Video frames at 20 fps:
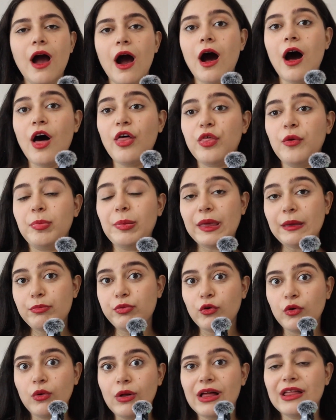Are the
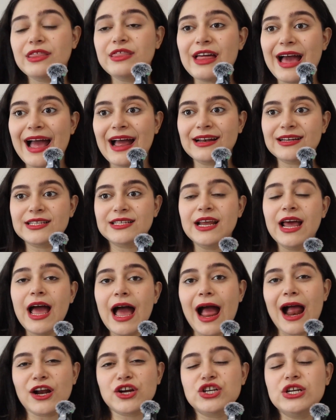people that
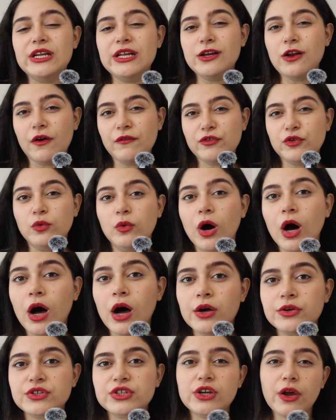actually love your
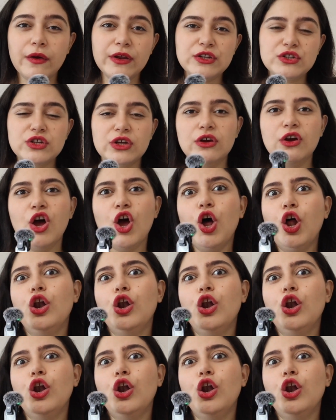art going to